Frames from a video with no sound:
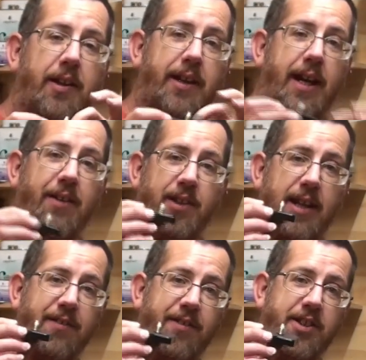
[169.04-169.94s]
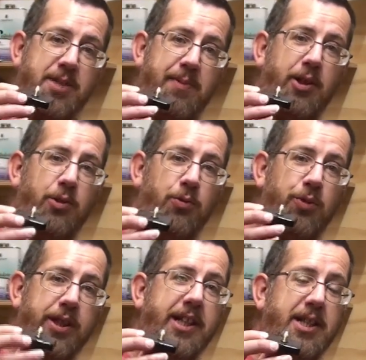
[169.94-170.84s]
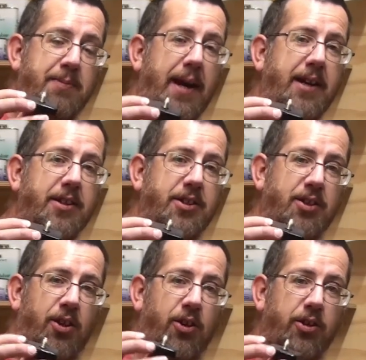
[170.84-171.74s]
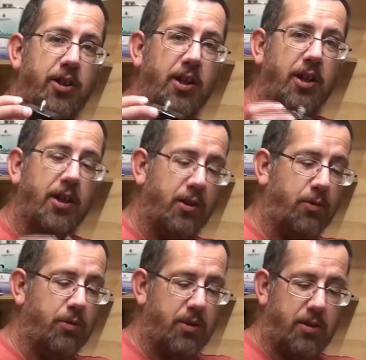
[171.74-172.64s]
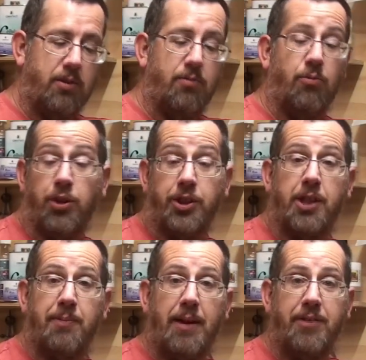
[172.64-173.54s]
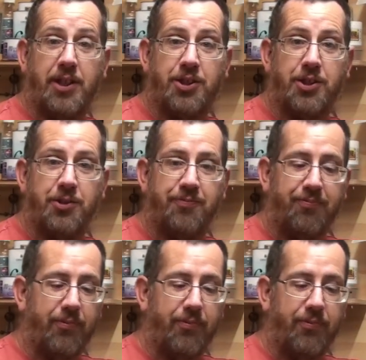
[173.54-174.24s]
Now, the length of the spindle really depends on what you're going to mount this to.